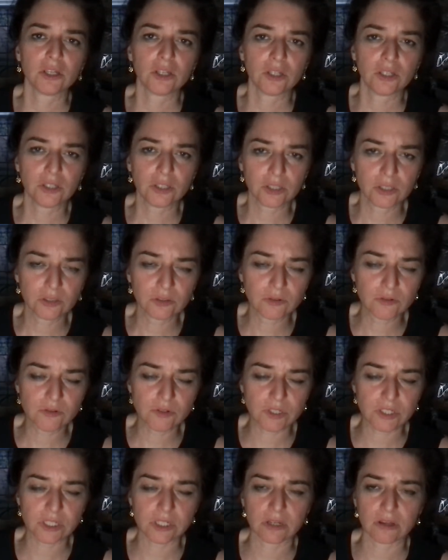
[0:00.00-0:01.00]

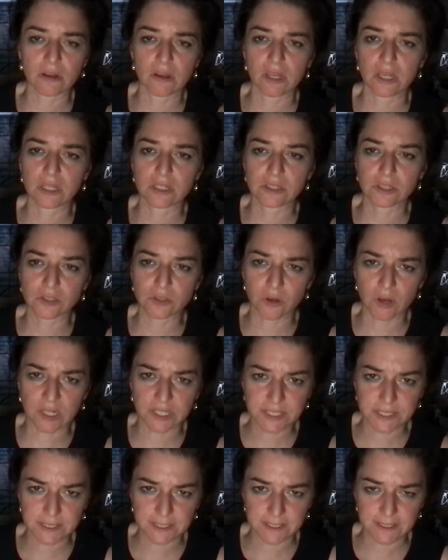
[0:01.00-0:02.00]
used,
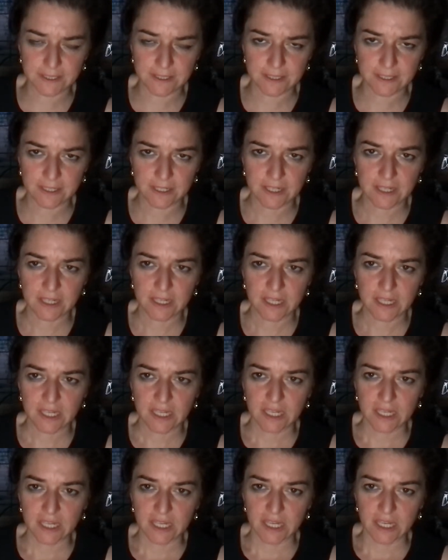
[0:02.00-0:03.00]
exhausted.
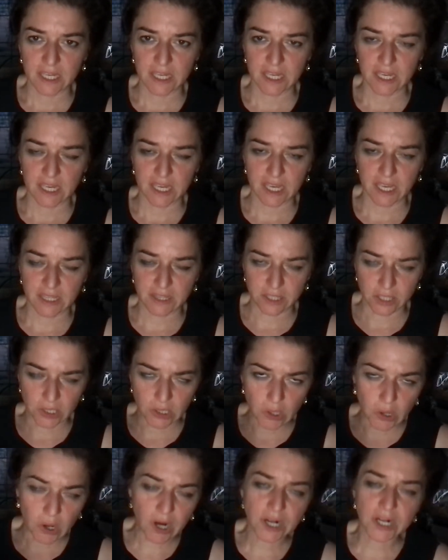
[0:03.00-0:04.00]
And the
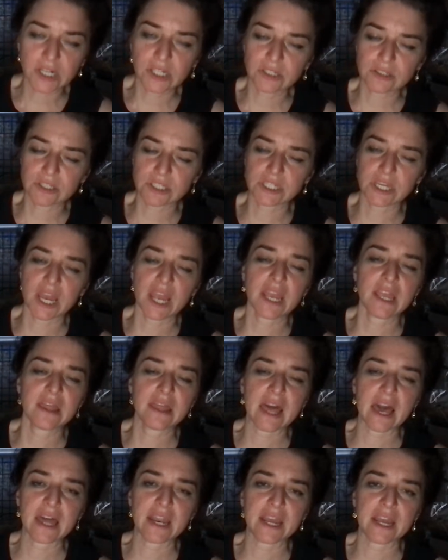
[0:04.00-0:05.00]
longer you stay in
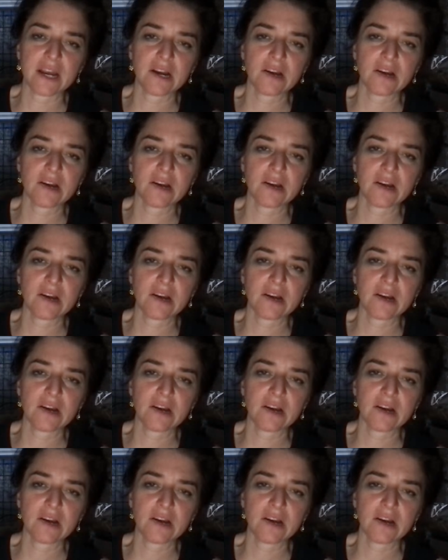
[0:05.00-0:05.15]
that